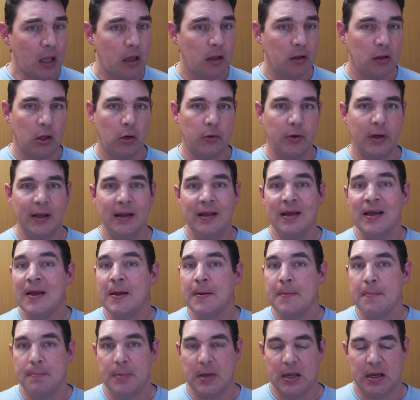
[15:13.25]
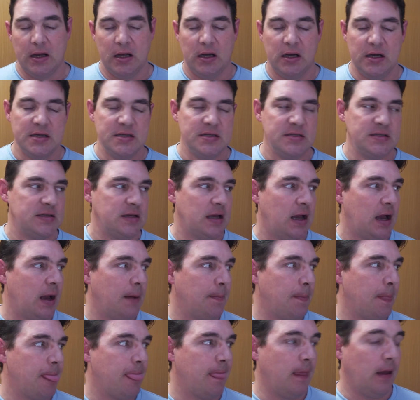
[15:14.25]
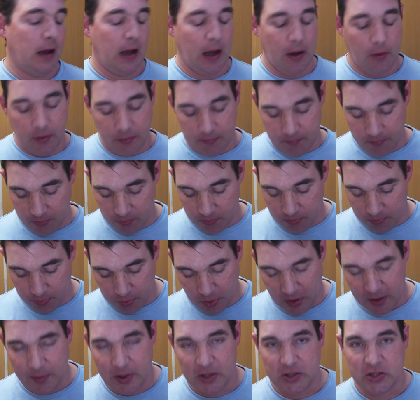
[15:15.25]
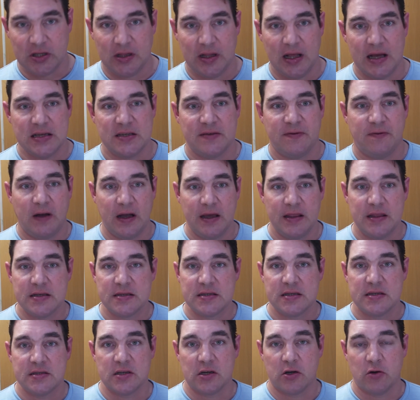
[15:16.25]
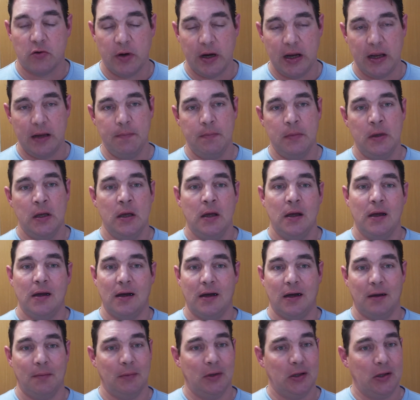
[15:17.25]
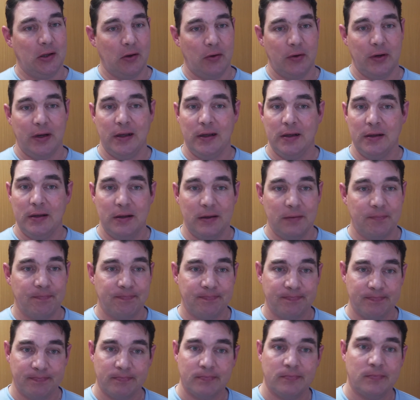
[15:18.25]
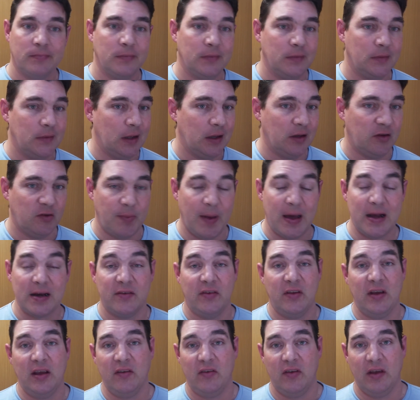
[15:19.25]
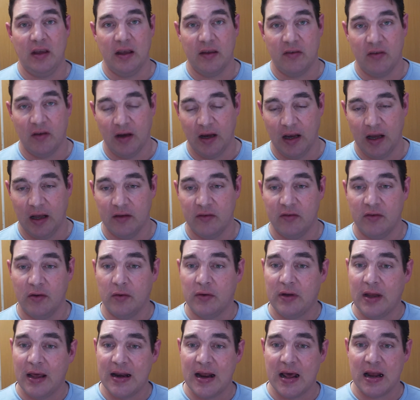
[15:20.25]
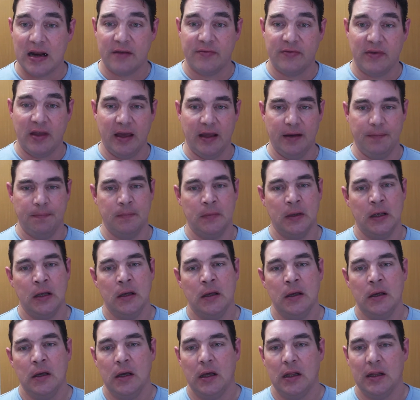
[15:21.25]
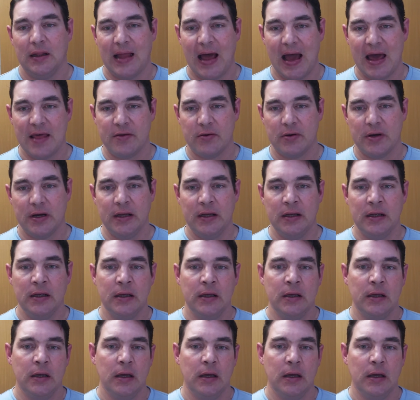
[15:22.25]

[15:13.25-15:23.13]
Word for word: loading, because I would pretty much classify this as a cream, loading is about as easy as it gets, so 10 out of 10. Lathering,